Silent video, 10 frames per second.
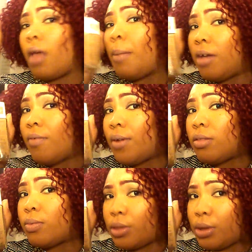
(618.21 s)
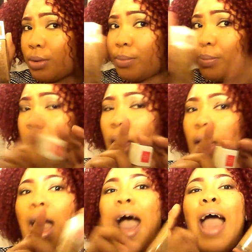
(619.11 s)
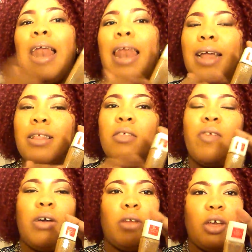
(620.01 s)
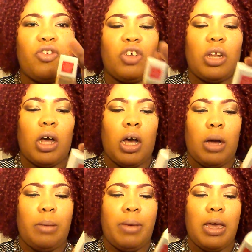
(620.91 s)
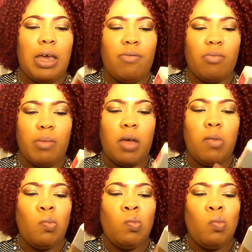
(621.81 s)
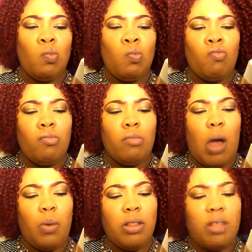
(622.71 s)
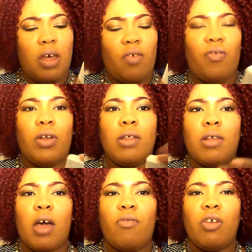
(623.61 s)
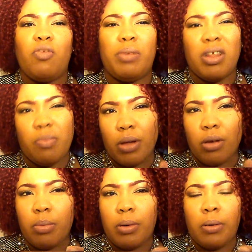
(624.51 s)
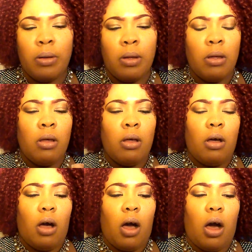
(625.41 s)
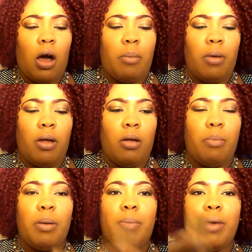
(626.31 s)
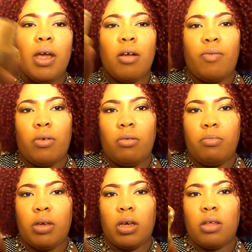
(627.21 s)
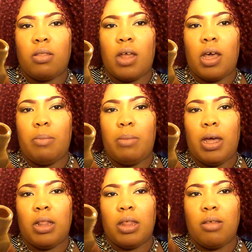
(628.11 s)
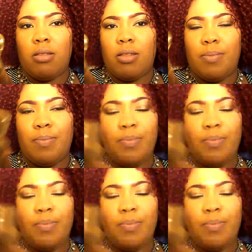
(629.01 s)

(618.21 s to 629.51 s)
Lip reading: I'm here for this one too, okay? I like this foundation. It gives me, I wouldn't say the fullest coverage, but it's buildable. But be careful because they come like this.